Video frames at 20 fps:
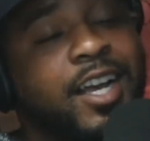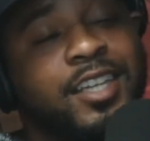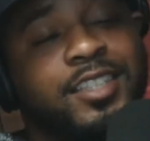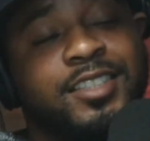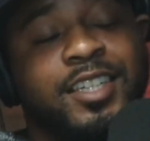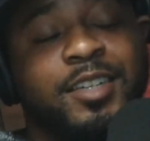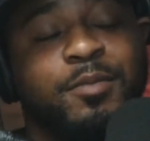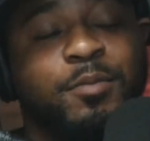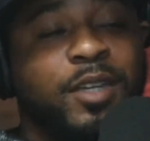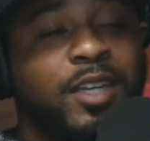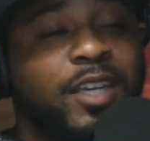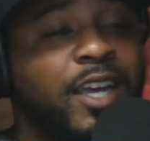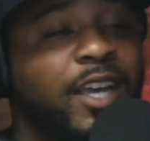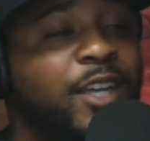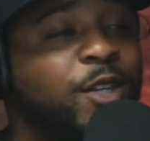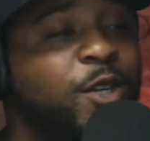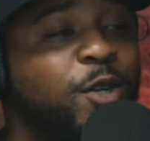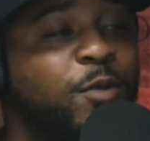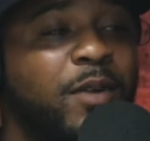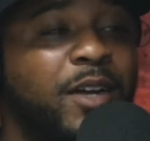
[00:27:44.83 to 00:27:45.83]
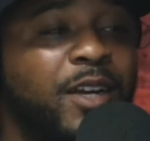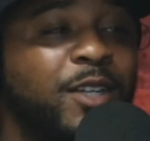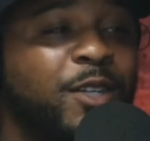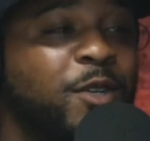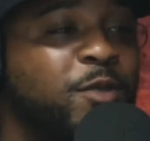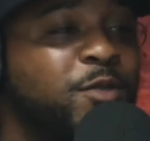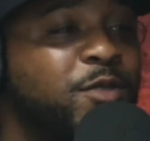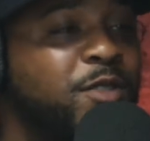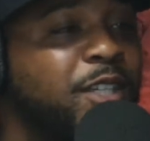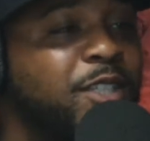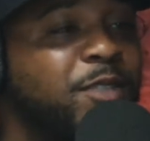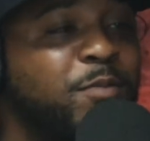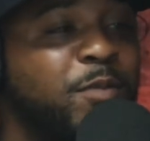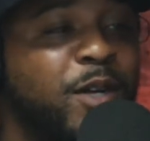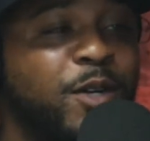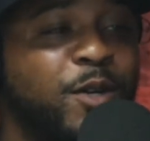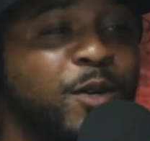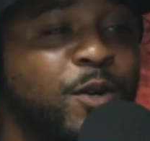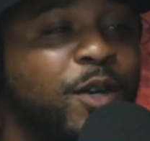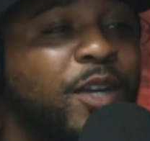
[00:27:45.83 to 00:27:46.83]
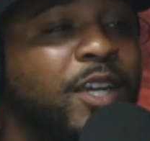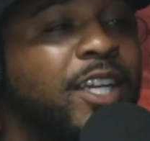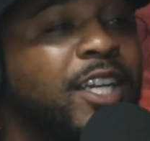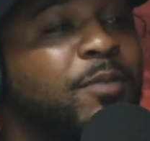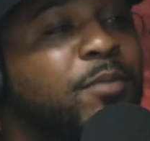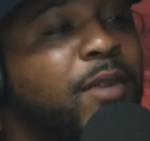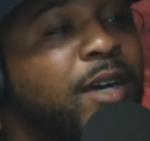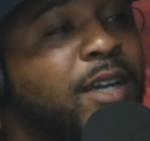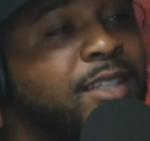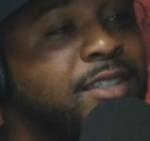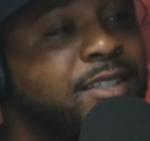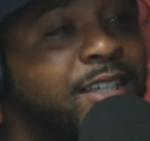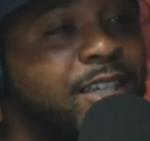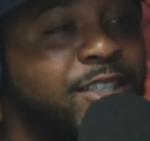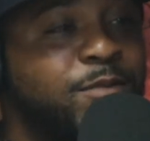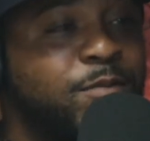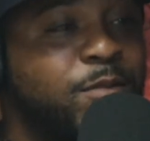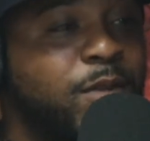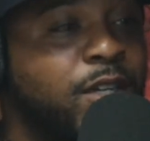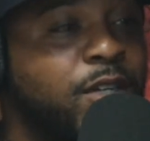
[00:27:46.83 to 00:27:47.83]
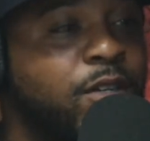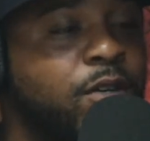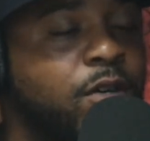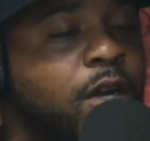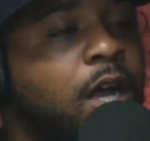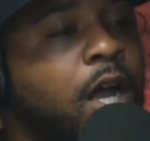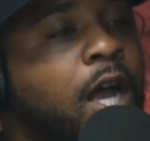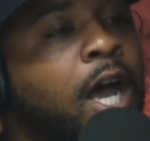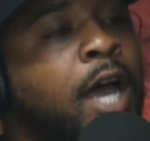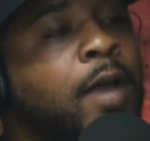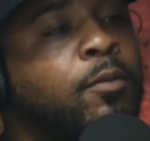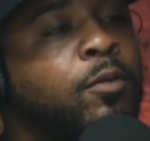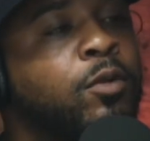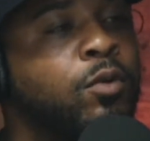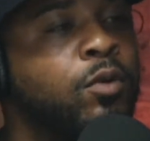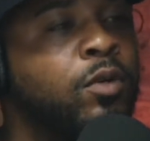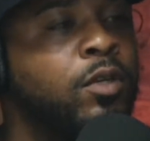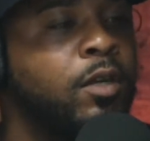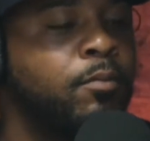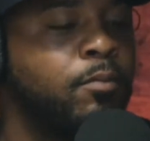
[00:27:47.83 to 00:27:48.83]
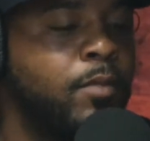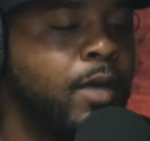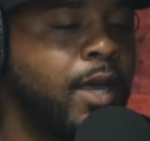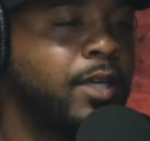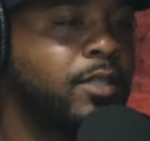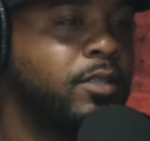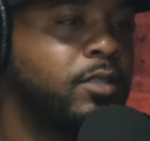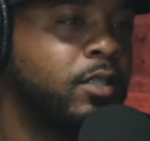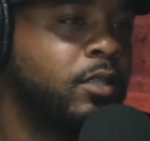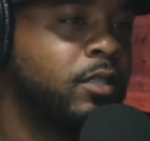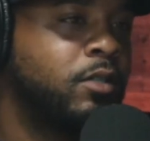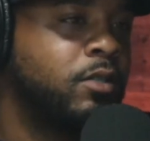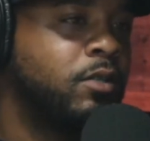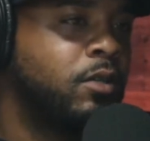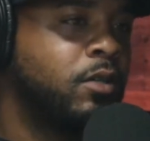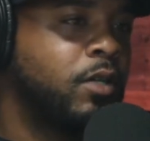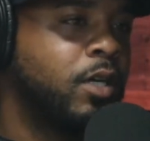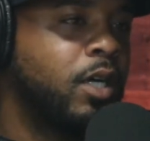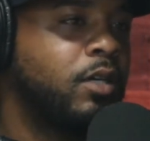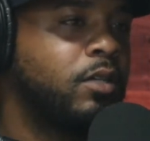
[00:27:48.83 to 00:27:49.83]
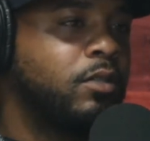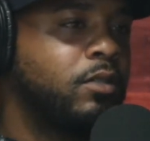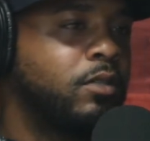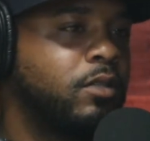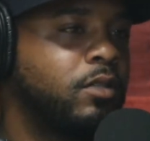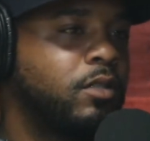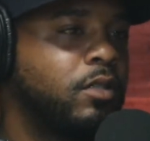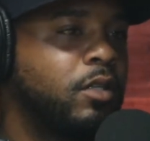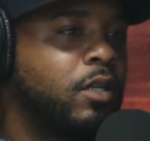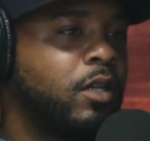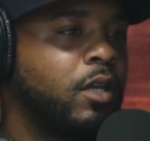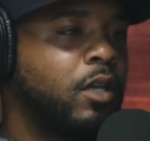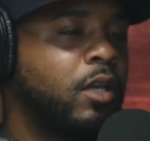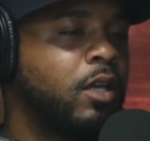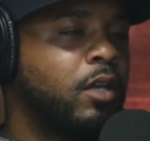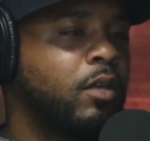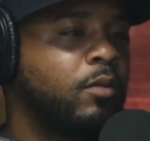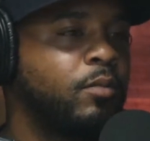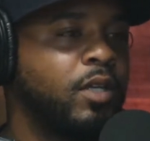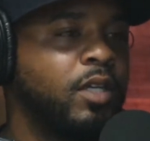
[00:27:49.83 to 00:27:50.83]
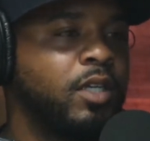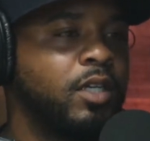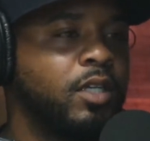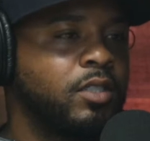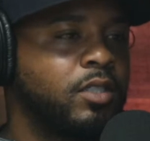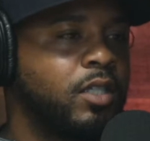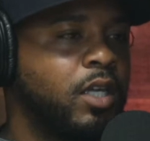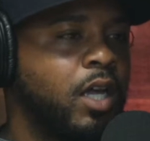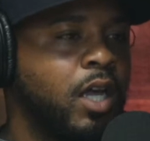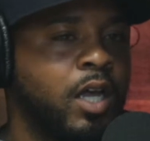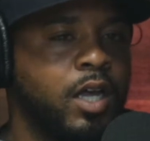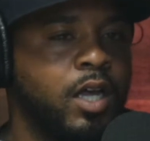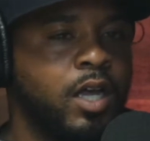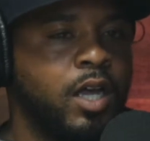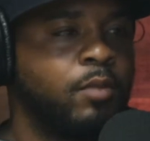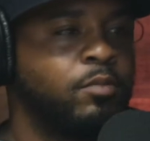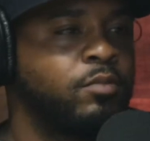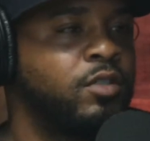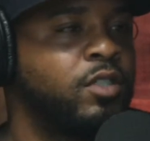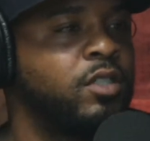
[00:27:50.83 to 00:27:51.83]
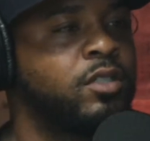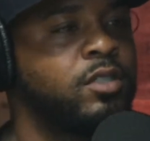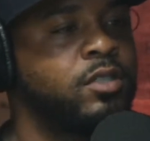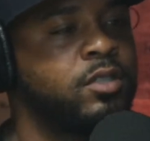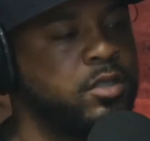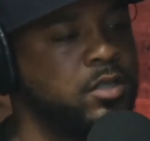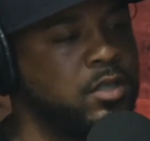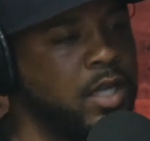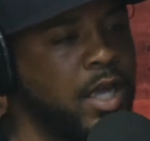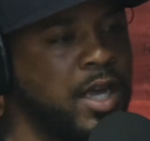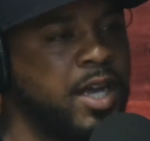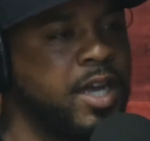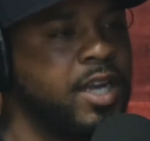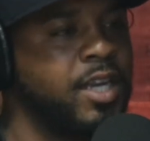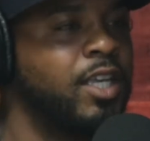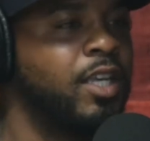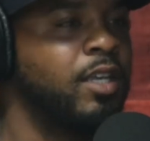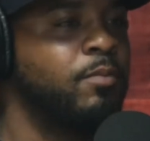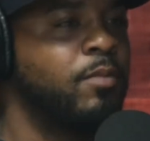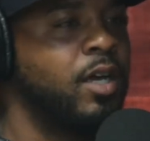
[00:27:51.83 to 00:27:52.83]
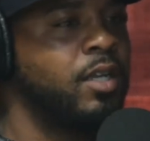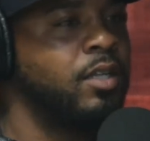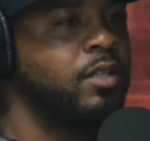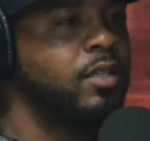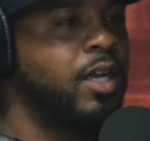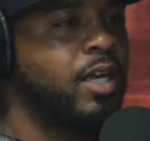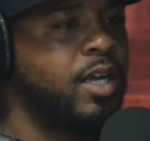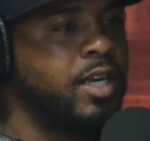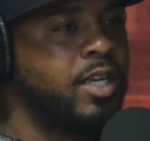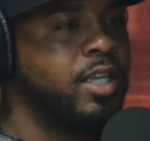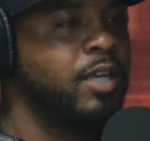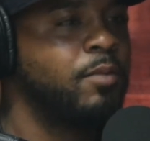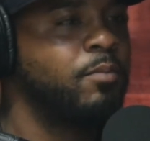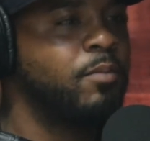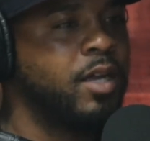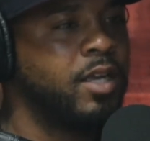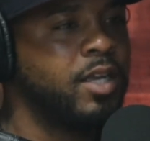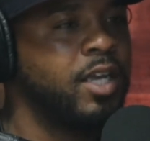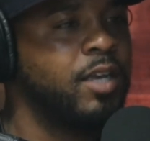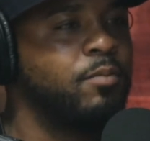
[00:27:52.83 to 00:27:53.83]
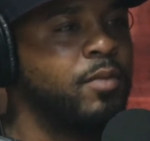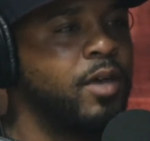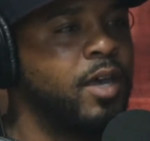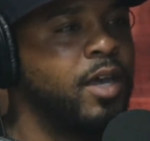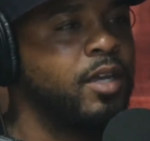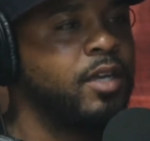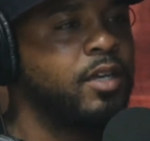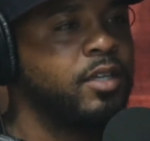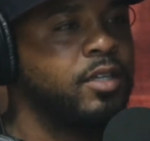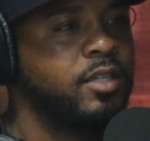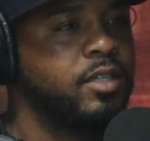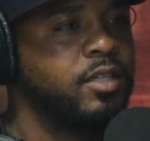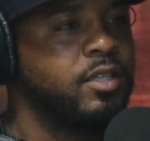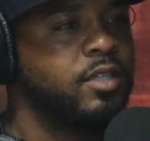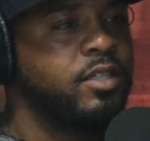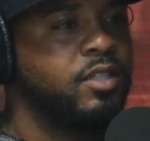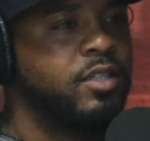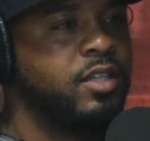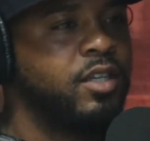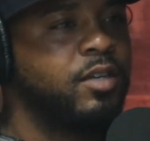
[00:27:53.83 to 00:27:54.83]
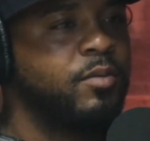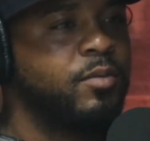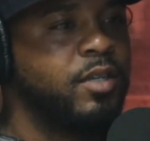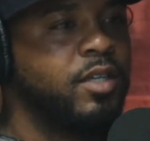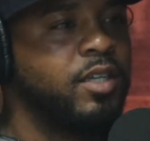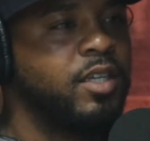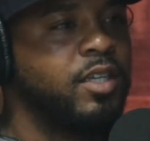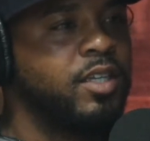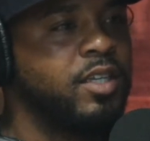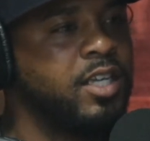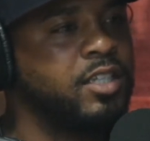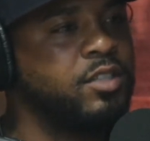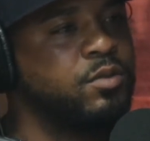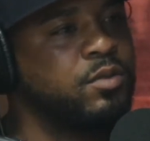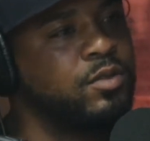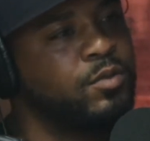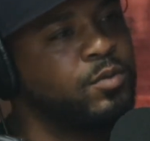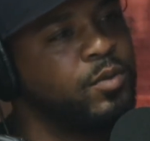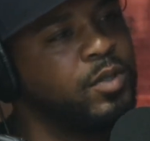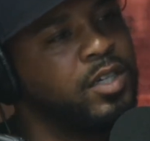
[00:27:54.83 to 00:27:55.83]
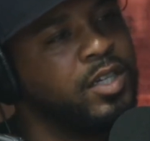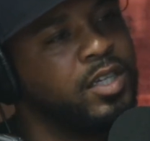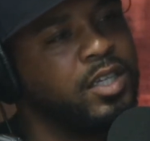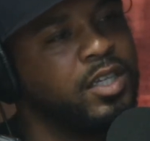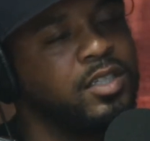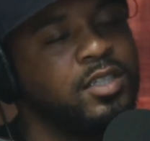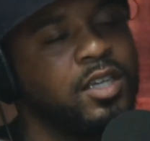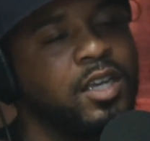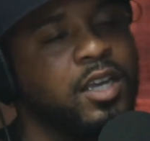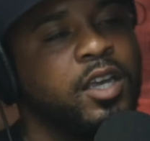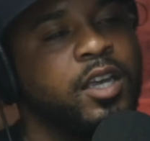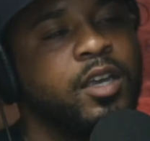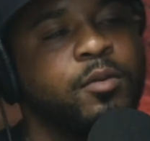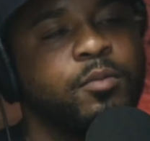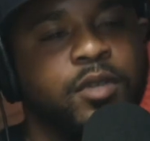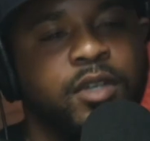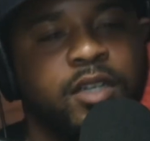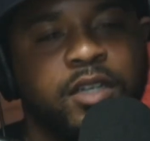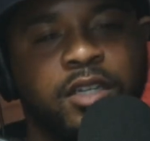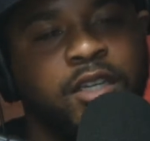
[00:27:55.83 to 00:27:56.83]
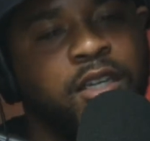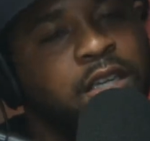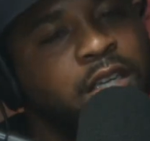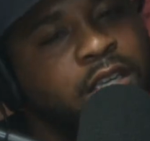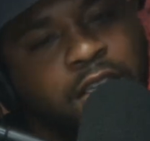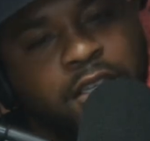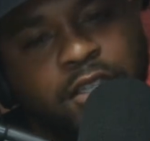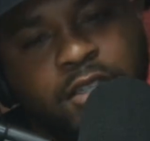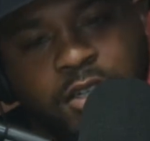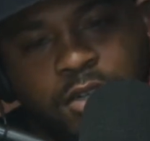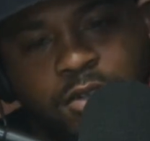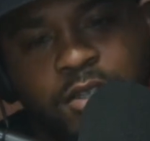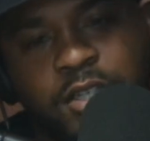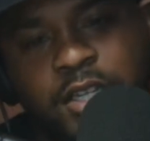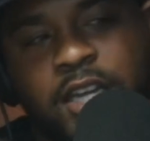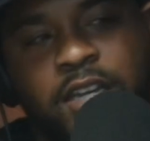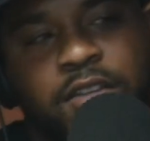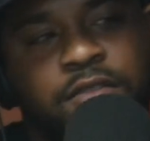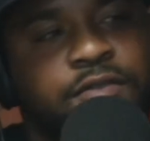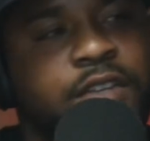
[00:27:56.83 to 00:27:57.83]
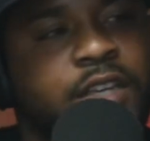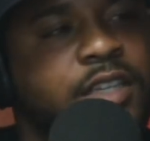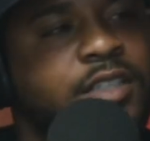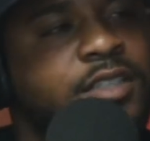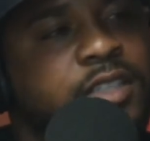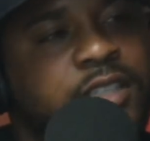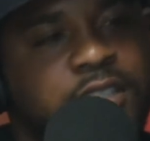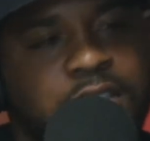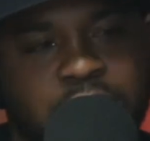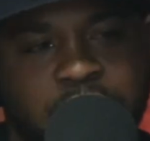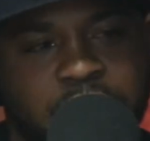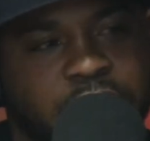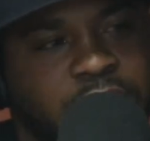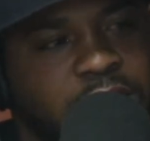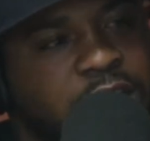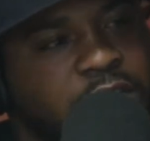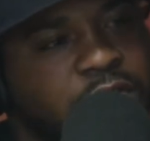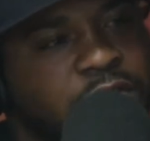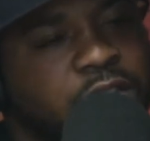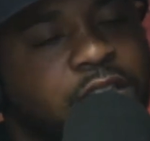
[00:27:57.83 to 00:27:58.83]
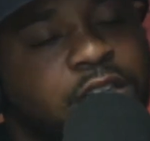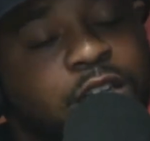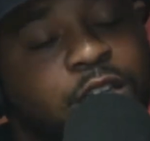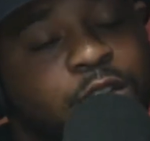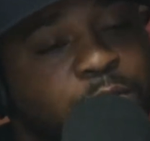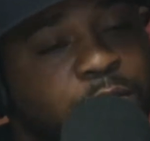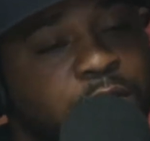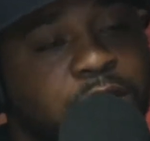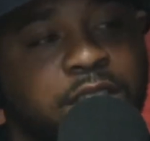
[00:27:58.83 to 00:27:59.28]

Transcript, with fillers: I said man ain't nobody gonna touch my car. Anybody touch my car, I'm gonna max their car out. Right. Because I, am just I gotta get my I gotta get my get back. Total revenge. You know what I mean? Right, and that's right. what it is. But you know, he got it fixed and left it alone.